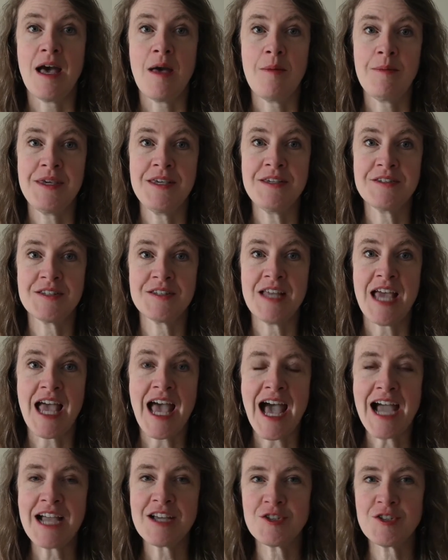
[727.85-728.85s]
He's an
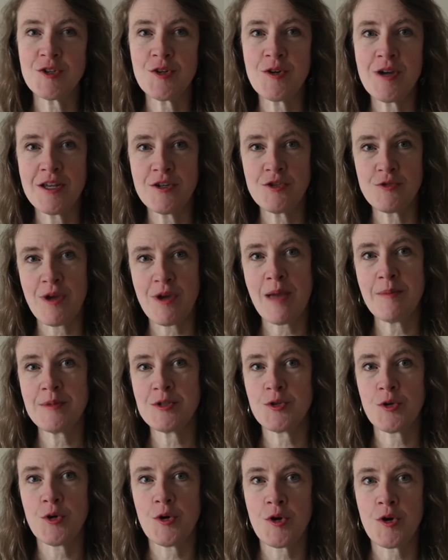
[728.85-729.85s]
actor and
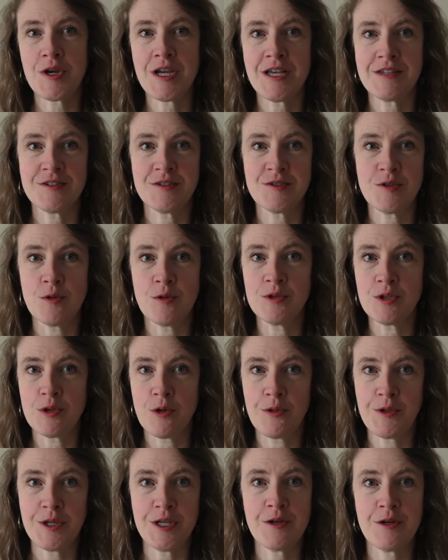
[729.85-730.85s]
dramaturg, has his own little
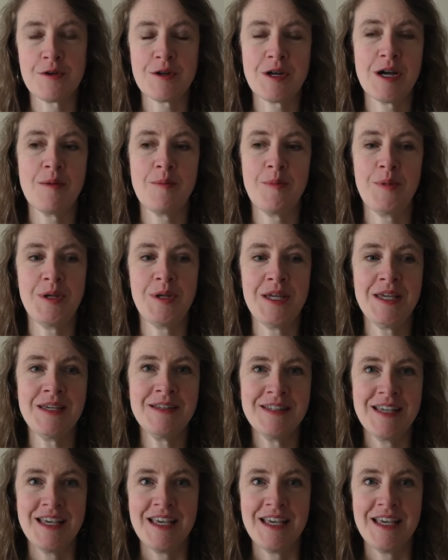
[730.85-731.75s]
theater company.